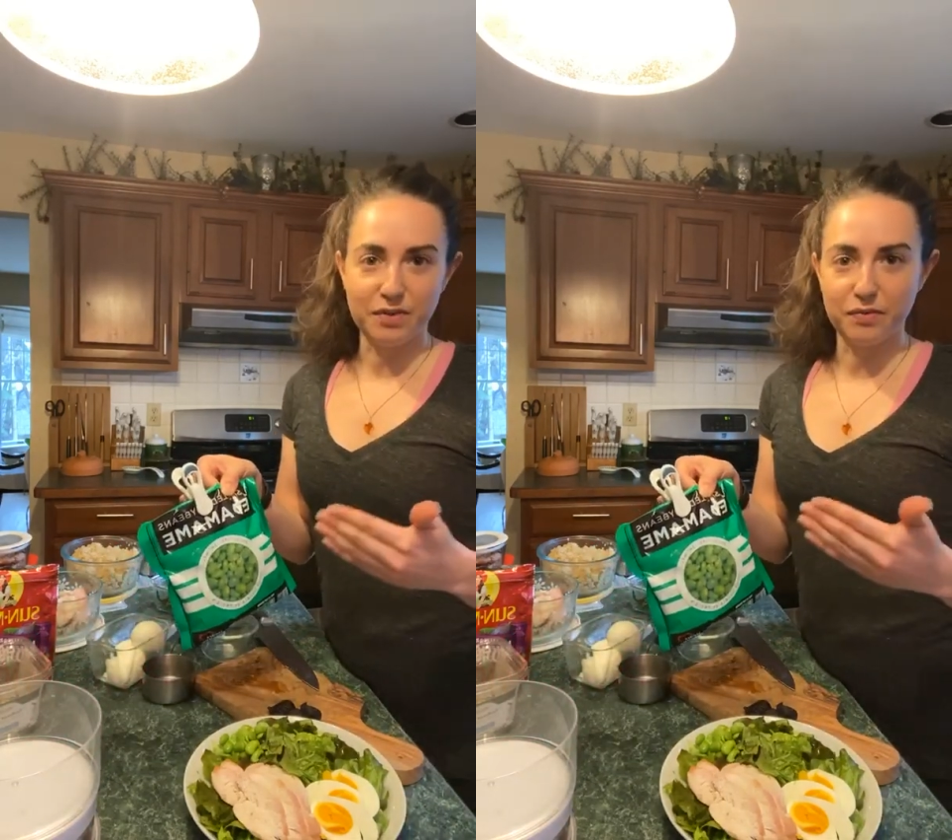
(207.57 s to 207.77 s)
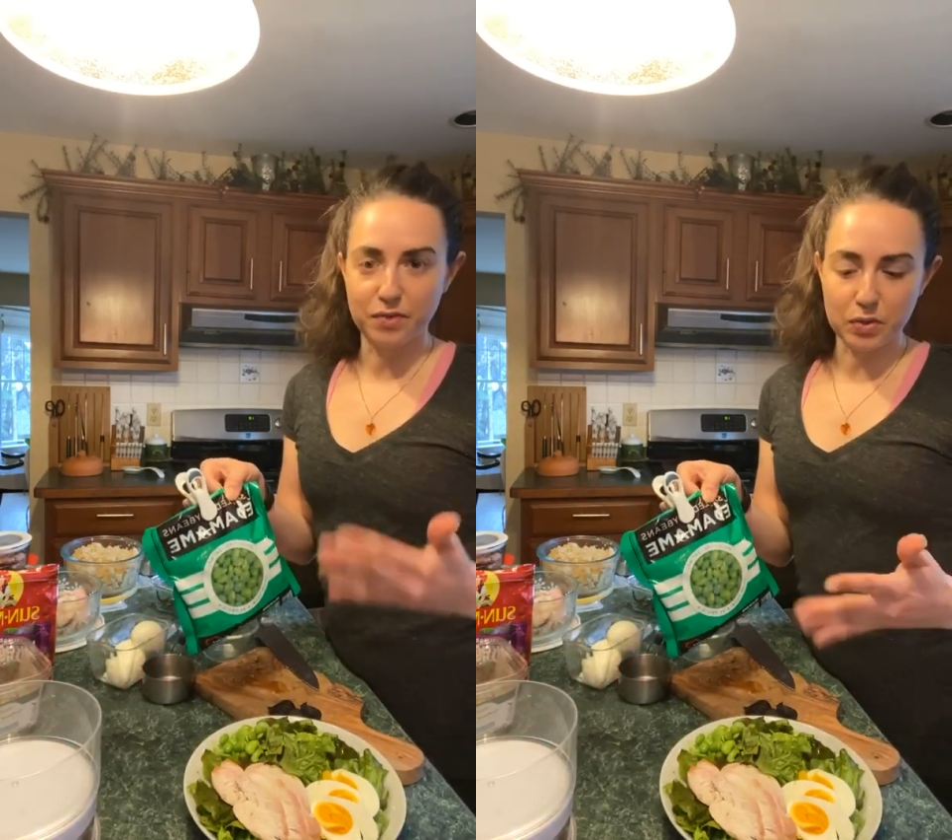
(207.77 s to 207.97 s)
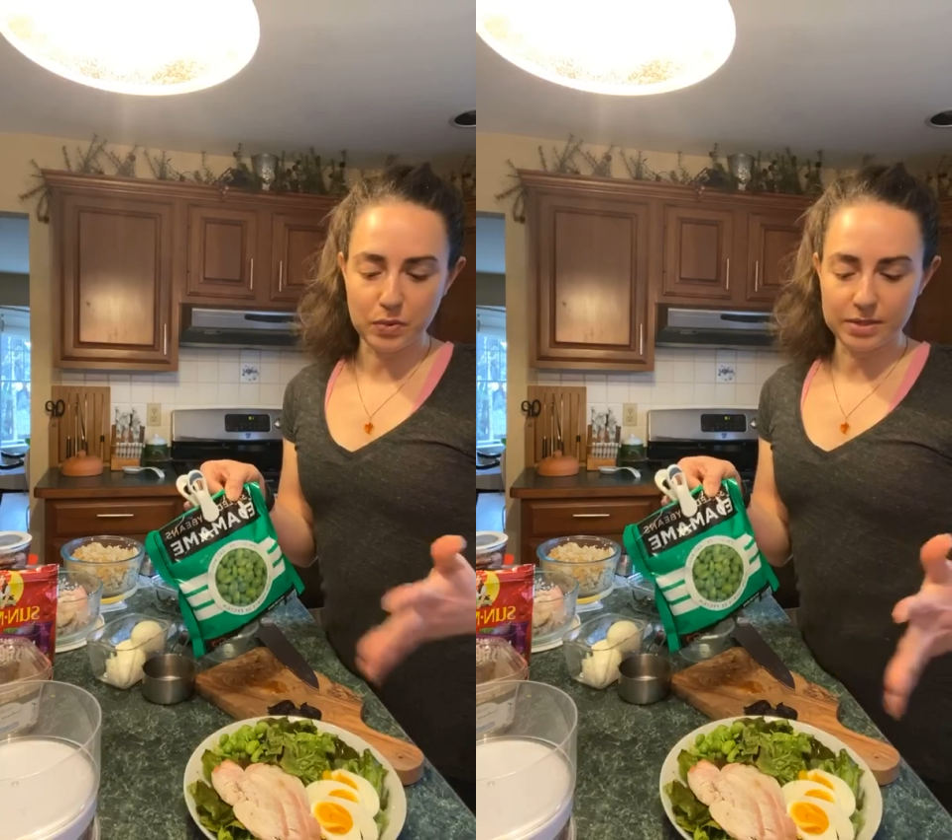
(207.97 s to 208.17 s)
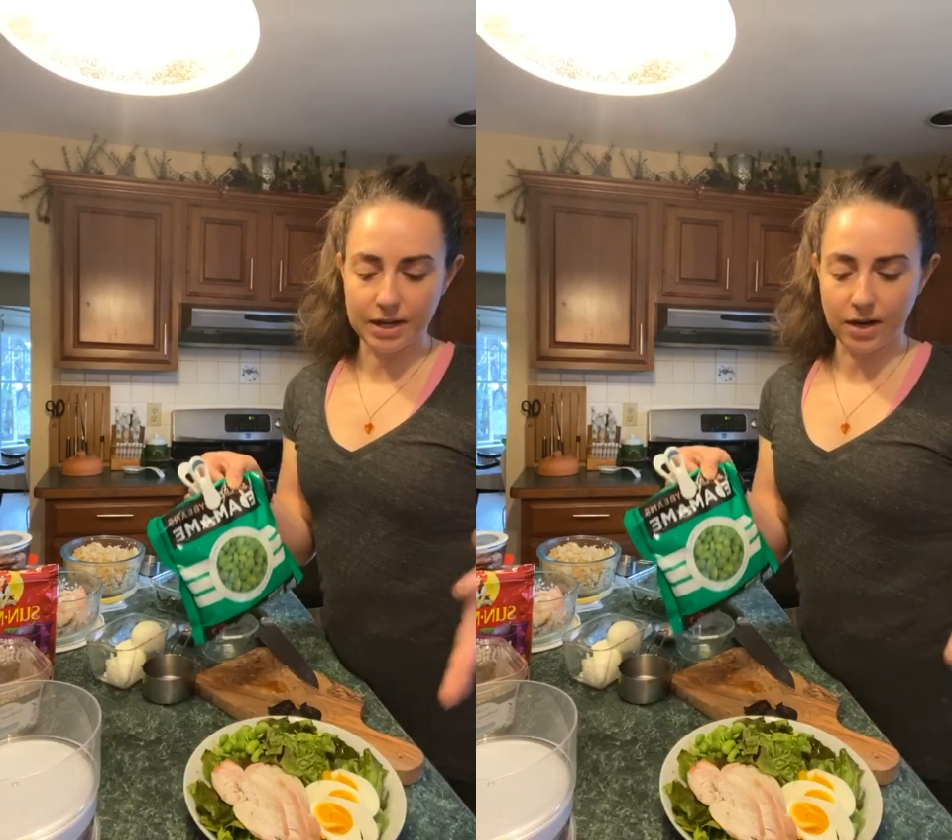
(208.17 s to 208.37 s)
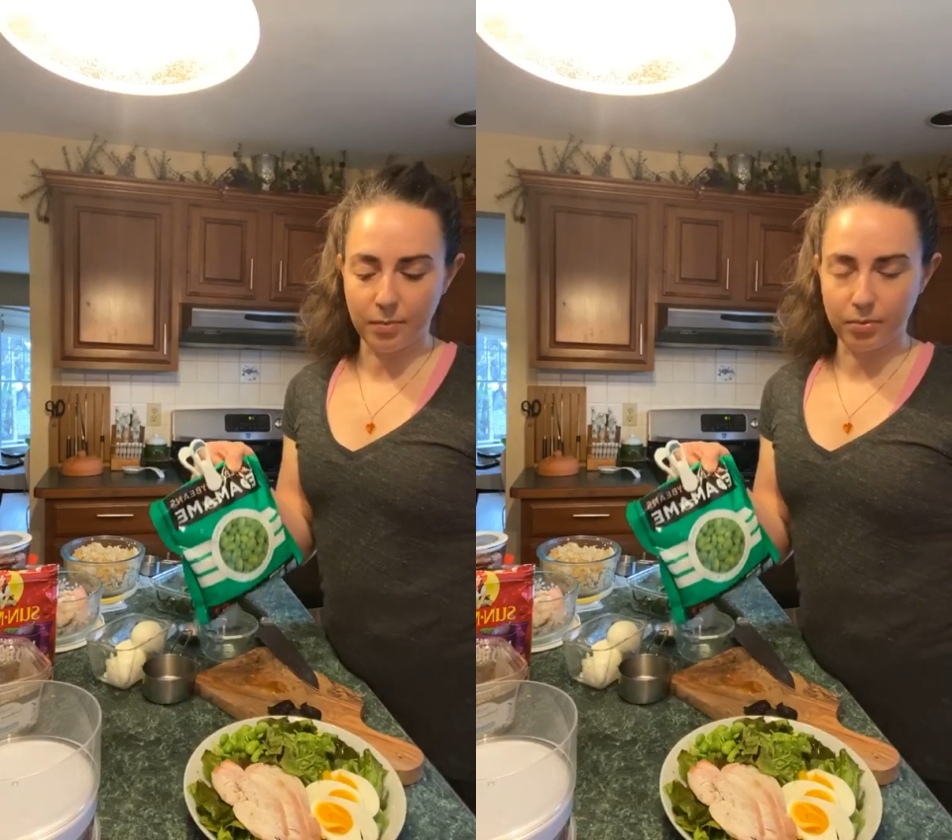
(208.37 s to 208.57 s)
foods that
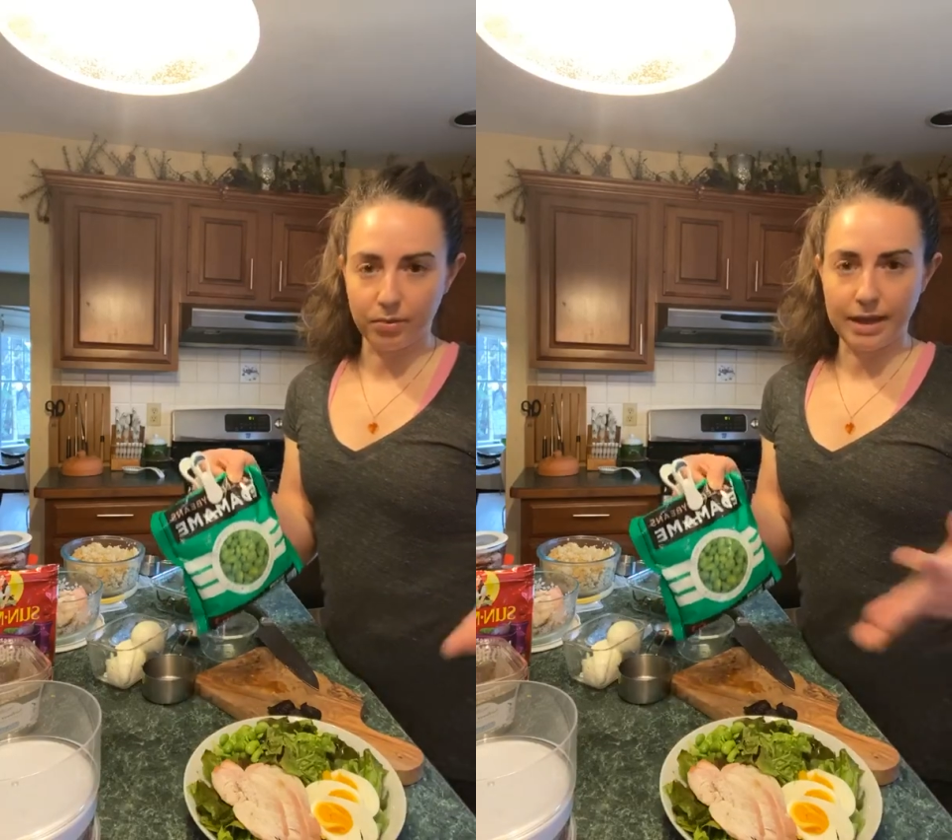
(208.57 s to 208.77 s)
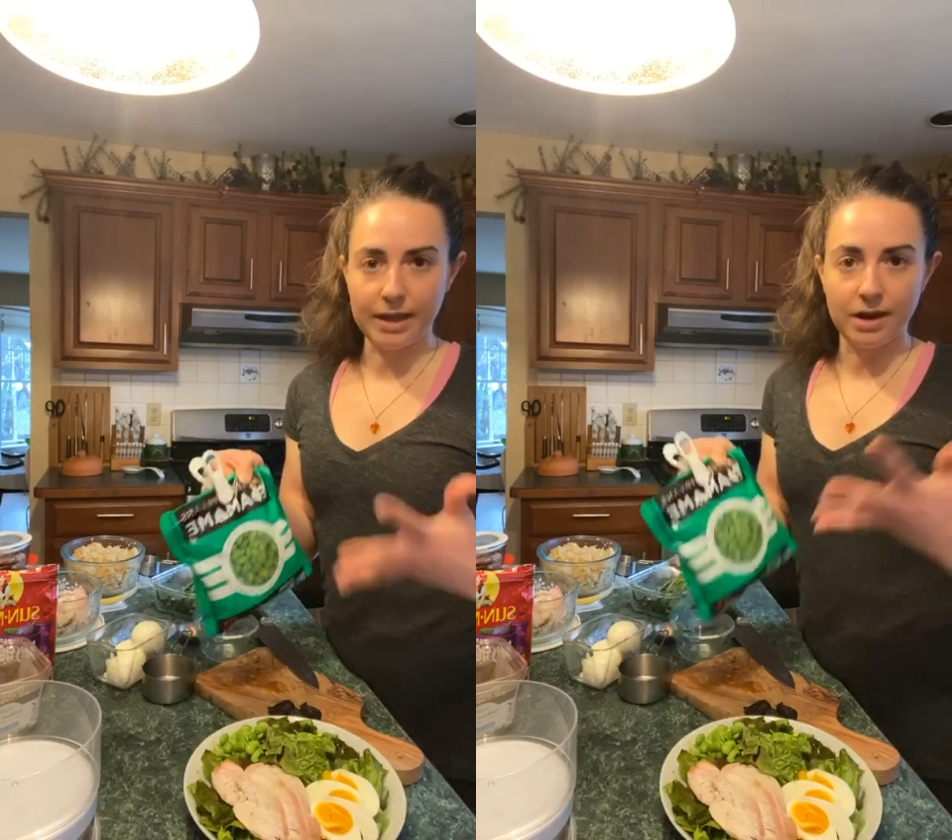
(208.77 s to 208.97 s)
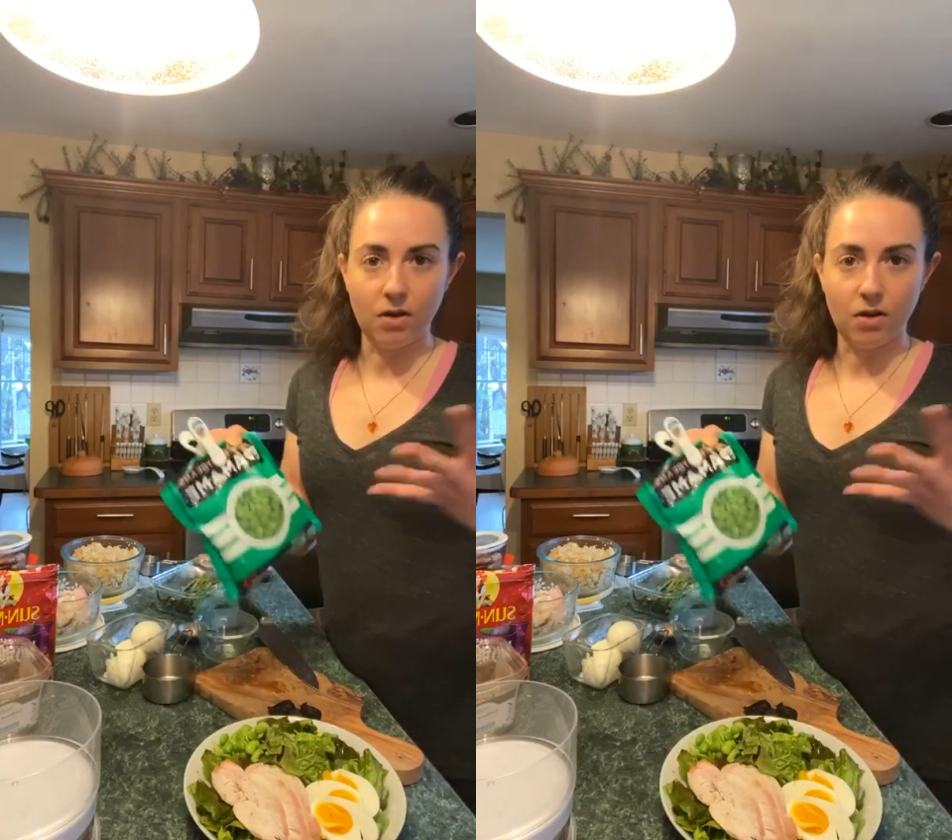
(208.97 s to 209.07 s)
are bringing